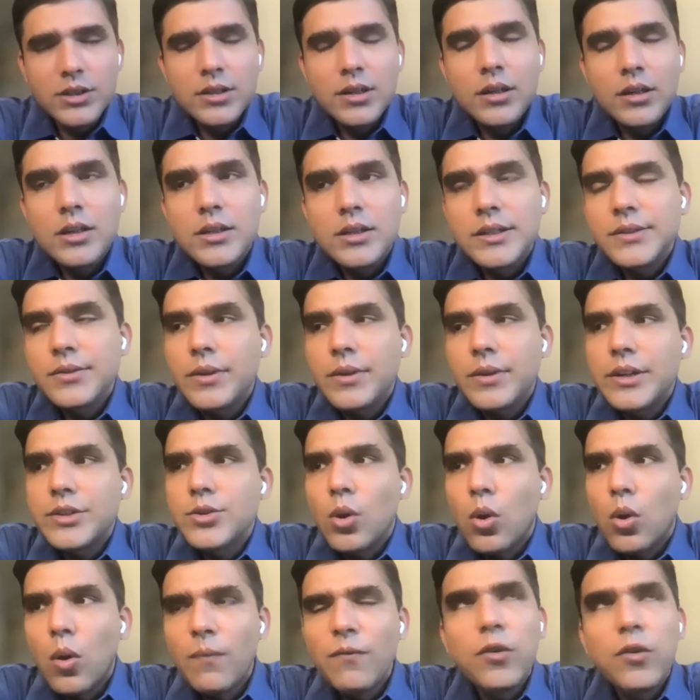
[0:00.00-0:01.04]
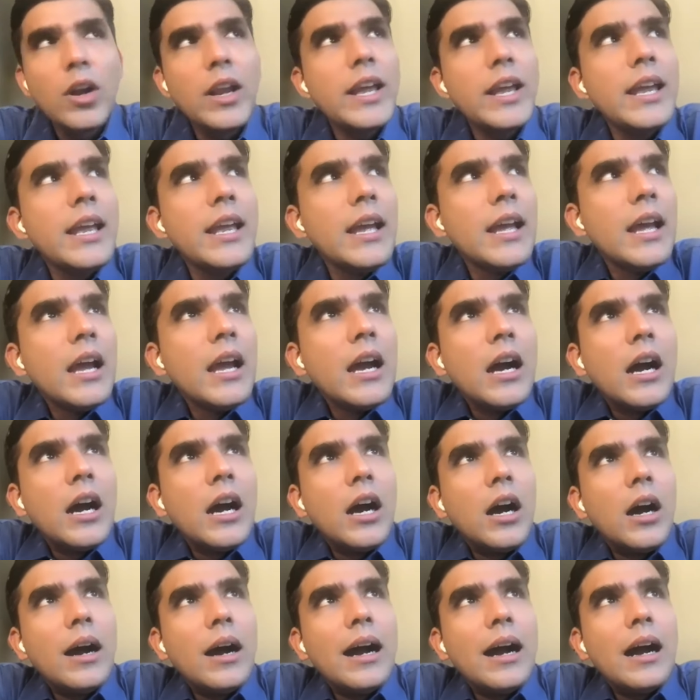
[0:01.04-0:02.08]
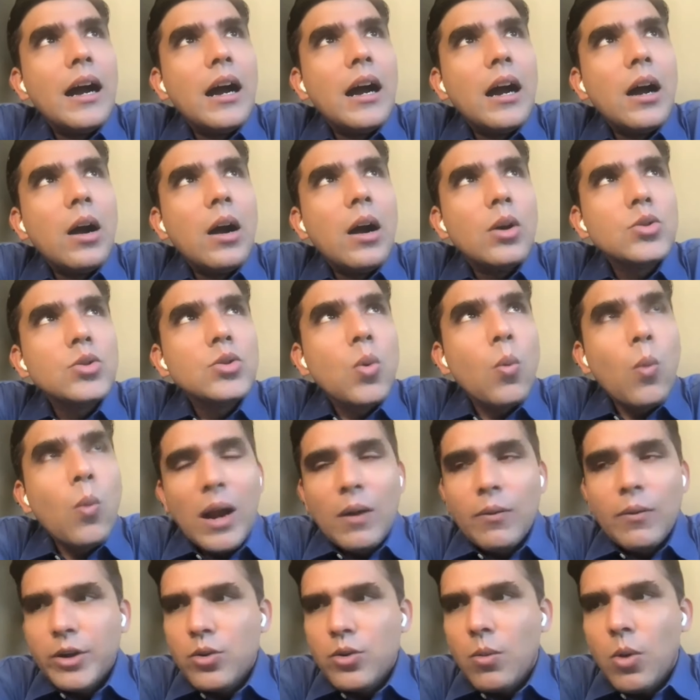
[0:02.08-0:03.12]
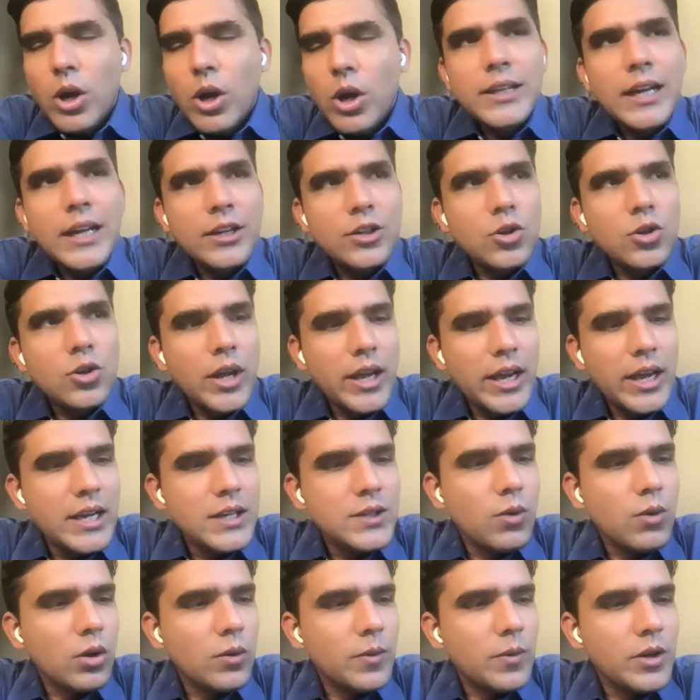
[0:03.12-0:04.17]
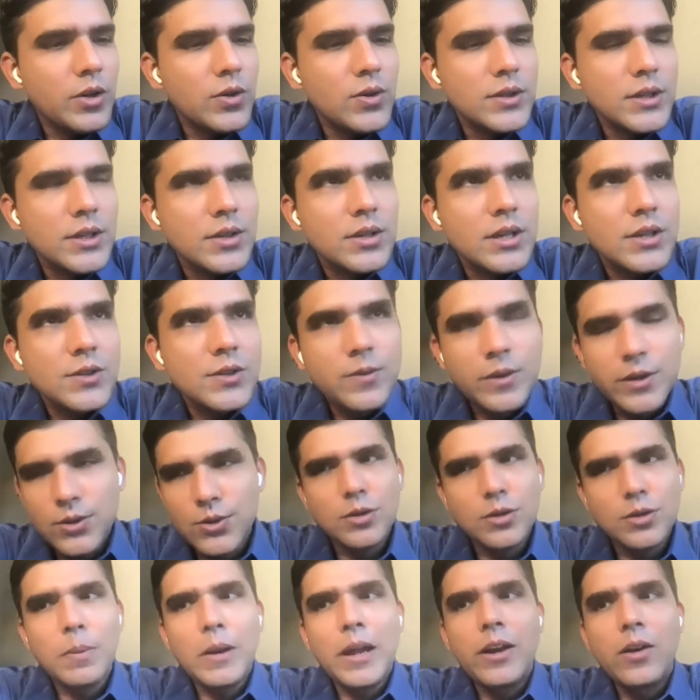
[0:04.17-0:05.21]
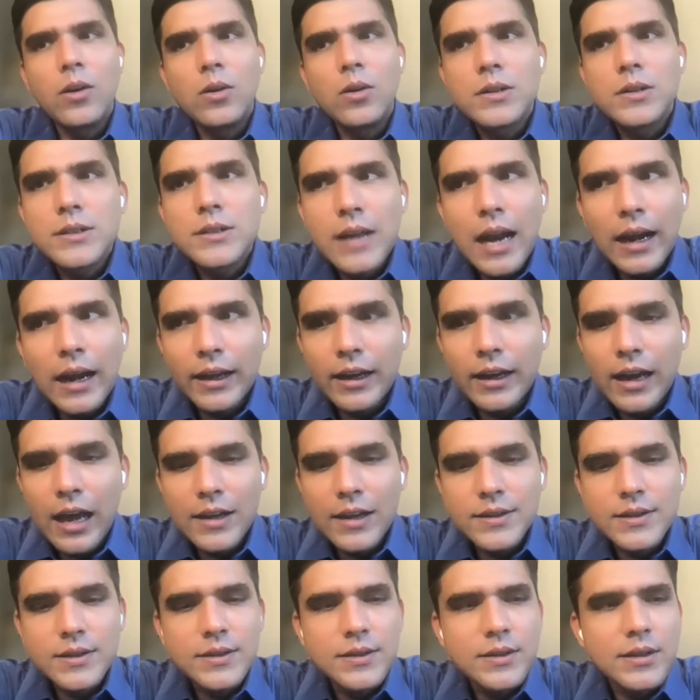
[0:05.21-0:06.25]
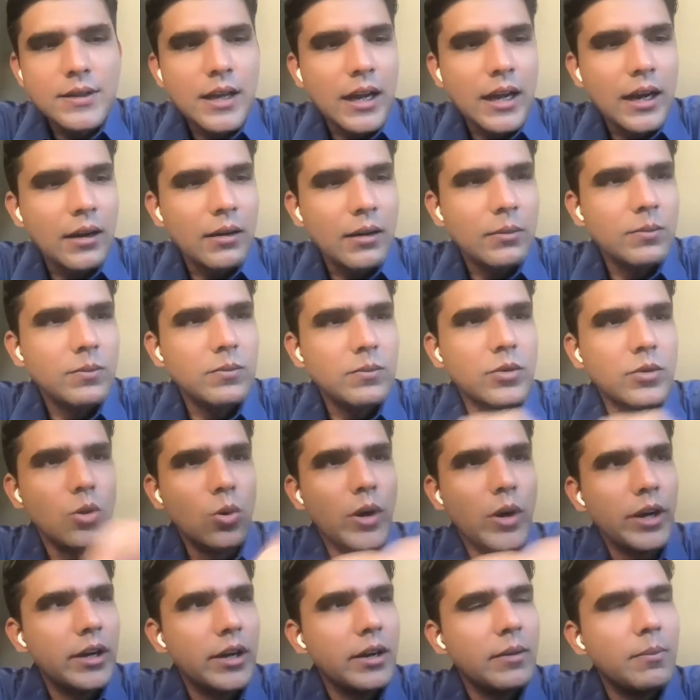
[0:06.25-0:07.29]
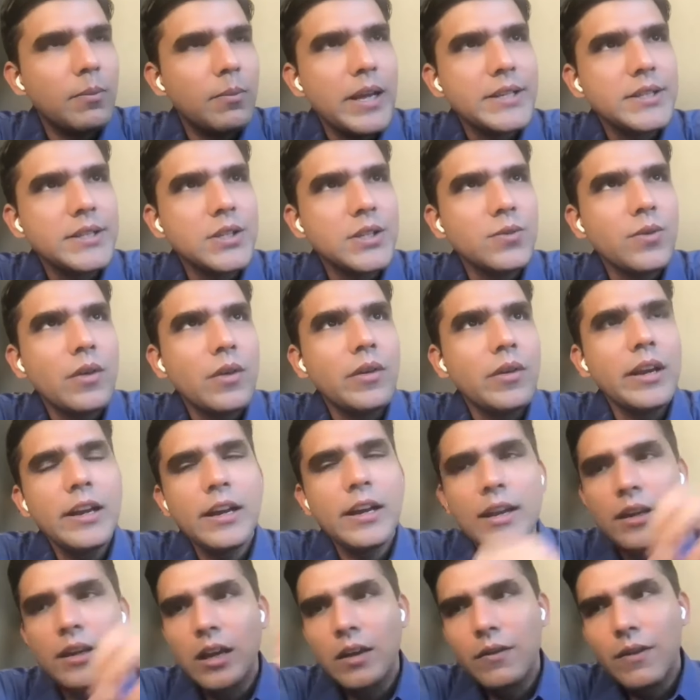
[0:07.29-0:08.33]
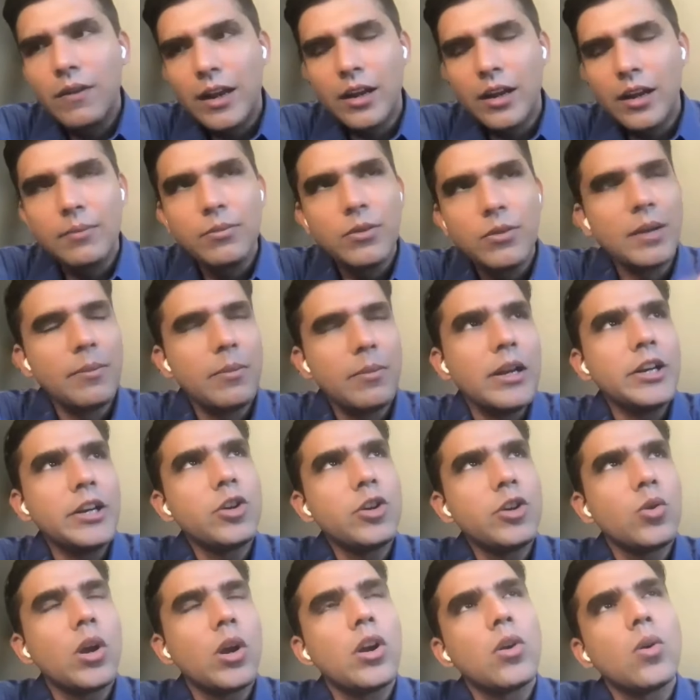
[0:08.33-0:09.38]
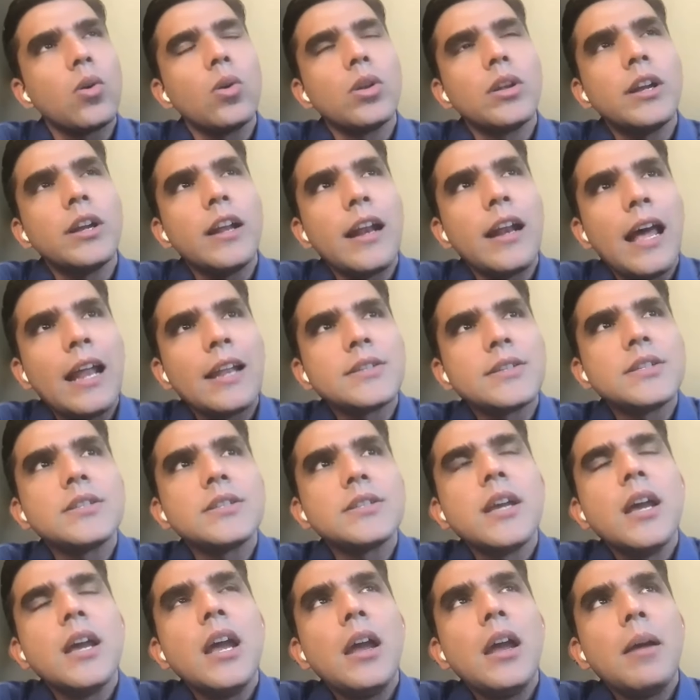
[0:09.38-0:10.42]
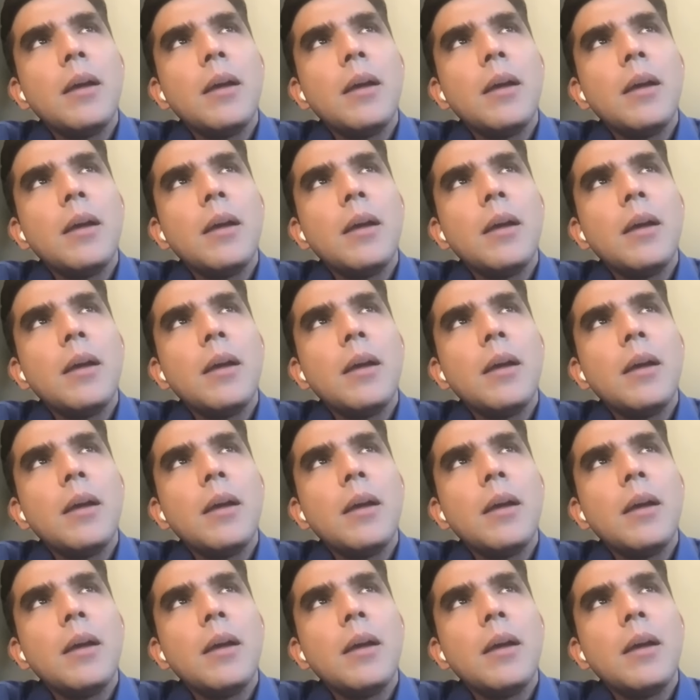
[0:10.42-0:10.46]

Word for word: reversal curse, right? So hopefully, uh, so one way to avoid that today is what we use is just we use the plain old static analysis and do it in places where we need and give LLM the ability to control that analysis.